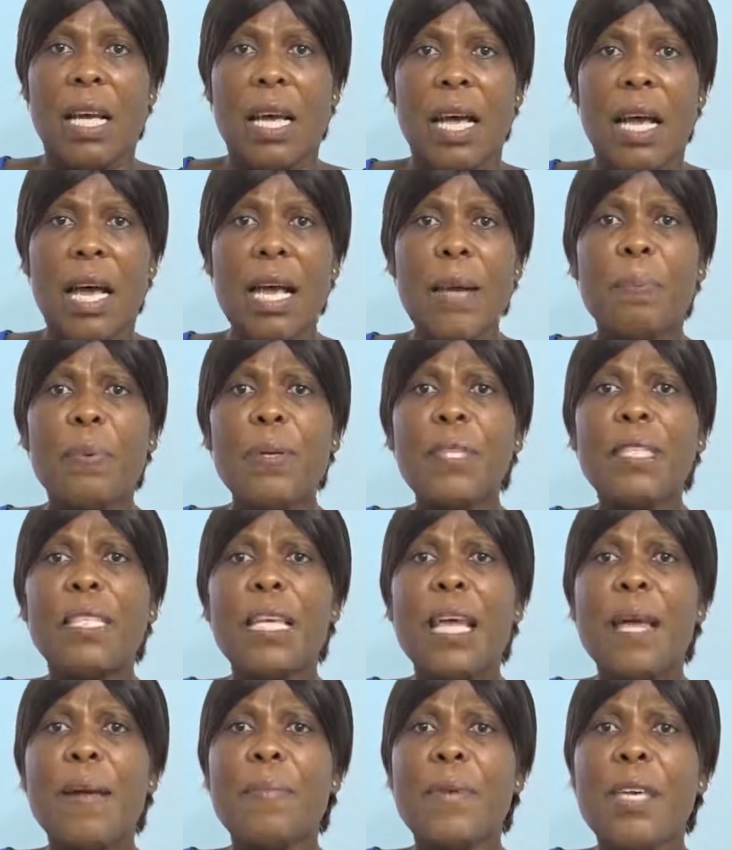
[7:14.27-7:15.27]

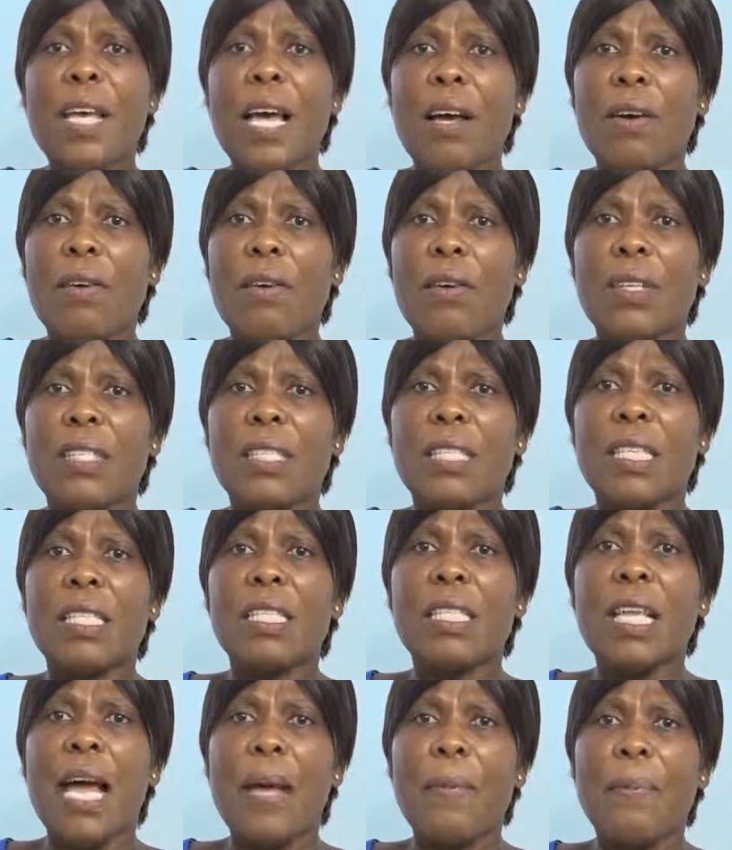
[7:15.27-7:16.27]
Hypothermia
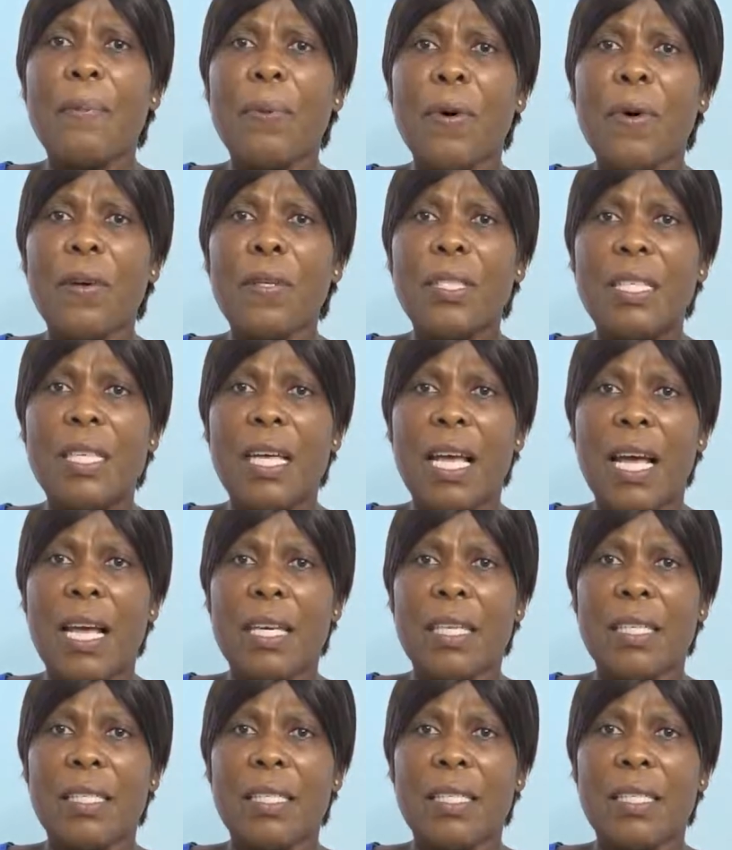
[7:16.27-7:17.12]
causes hypoxia,